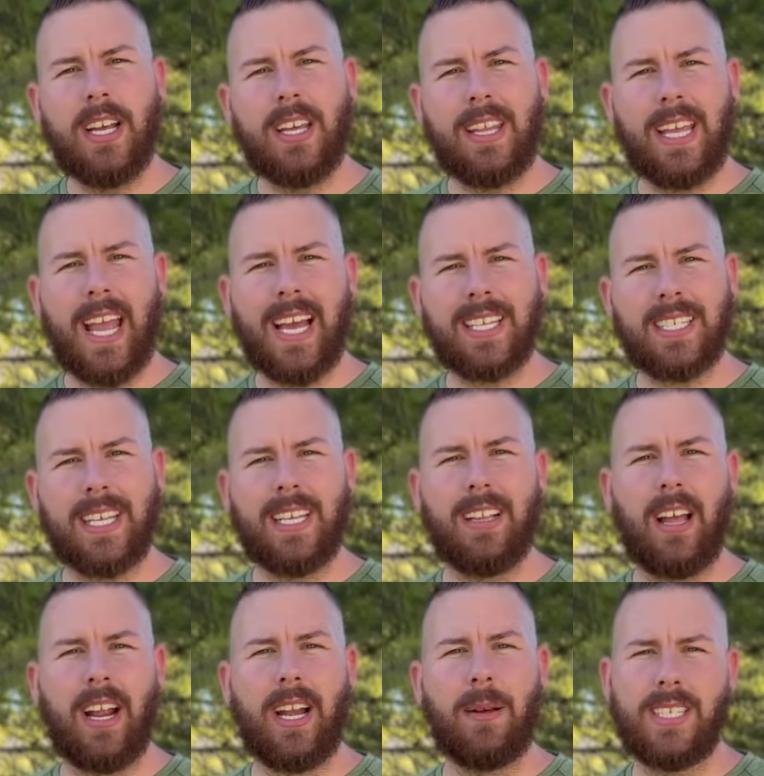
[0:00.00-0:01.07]
the SE
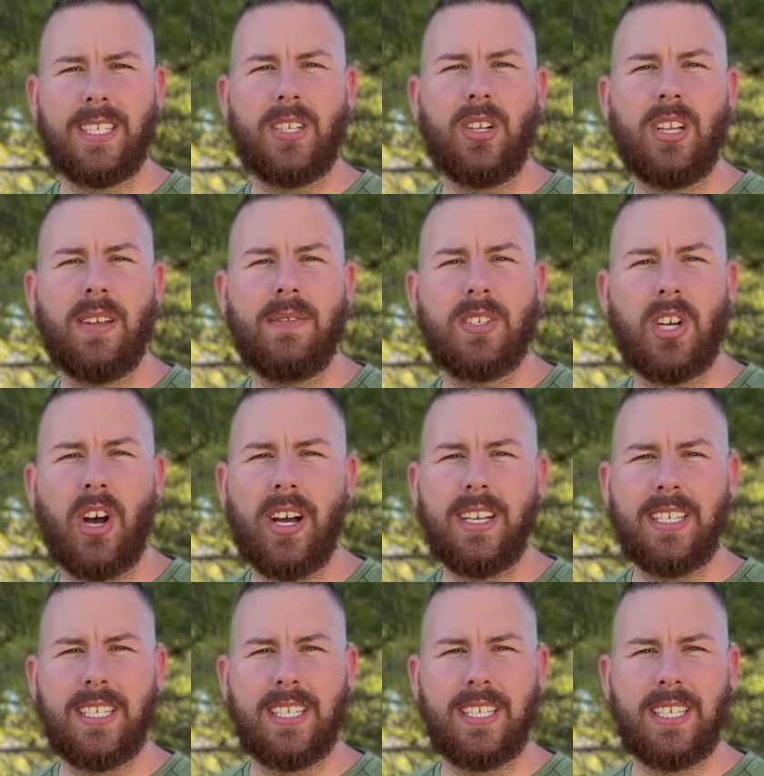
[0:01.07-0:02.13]
lineup still lives on
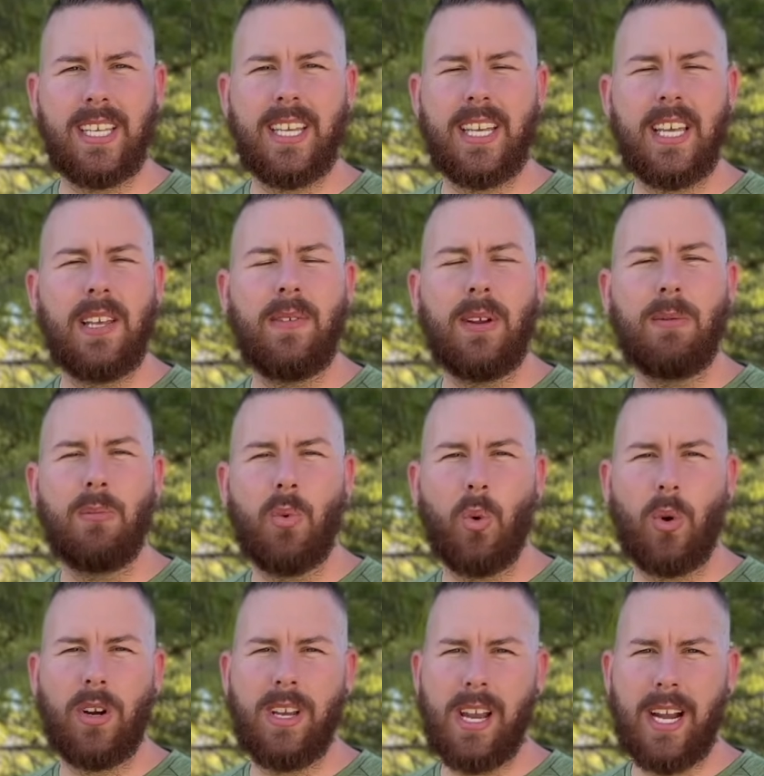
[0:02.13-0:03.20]
to see even
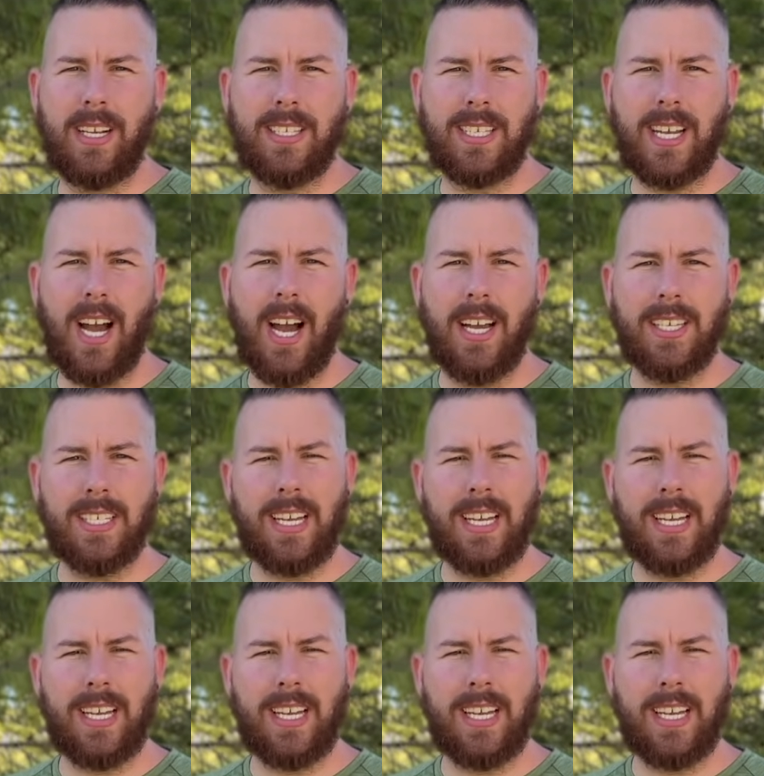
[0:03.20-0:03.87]
more night skies.